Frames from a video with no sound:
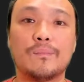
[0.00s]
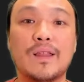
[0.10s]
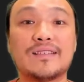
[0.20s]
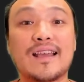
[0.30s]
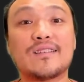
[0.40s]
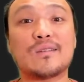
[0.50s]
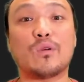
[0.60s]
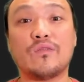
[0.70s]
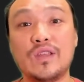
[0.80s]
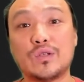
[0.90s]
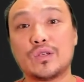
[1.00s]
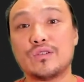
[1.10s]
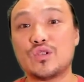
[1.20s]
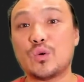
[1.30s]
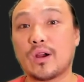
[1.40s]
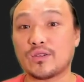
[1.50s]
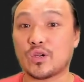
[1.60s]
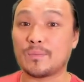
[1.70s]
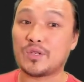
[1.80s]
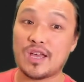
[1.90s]
Let's add some more features to our
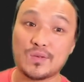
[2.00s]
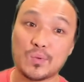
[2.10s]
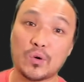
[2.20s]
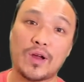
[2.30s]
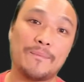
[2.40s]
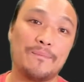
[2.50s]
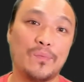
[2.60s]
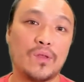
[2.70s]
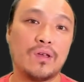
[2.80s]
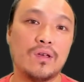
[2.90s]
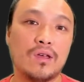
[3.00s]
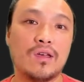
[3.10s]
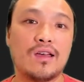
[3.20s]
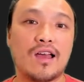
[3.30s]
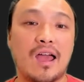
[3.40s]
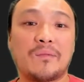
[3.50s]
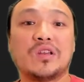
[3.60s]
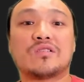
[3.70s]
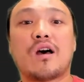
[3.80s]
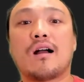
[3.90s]
Script.js program. I'm going
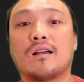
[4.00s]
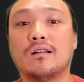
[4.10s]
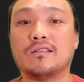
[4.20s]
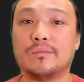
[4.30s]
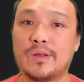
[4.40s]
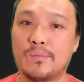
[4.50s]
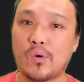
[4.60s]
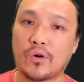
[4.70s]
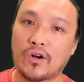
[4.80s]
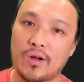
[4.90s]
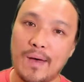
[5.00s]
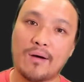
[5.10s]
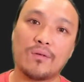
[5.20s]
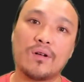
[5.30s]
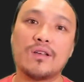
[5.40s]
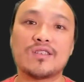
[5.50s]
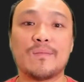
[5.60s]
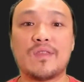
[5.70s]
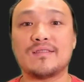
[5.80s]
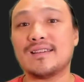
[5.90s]
to talk a little bit more about some
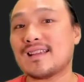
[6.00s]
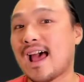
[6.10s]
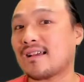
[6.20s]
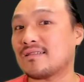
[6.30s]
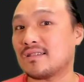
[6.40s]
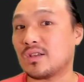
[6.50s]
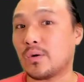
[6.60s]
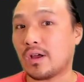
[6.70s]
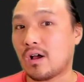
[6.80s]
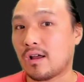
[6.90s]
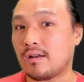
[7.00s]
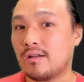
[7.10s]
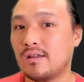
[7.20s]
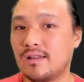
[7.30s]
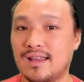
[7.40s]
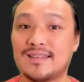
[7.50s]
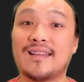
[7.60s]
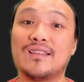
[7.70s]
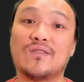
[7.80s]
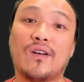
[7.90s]
of the syntax that's going on
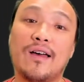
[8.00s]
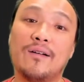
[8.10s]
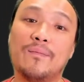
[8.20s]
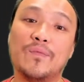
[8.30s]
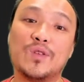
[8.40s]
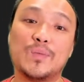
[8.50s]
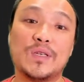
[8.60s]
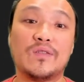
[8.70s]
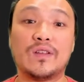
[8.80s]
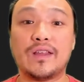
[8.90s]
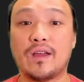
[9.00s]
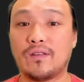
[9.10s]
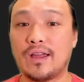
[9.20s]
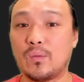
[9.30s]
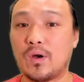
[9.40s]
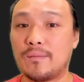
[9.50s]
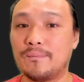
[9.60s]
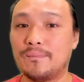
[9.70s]
inside this file, specifically on line 1.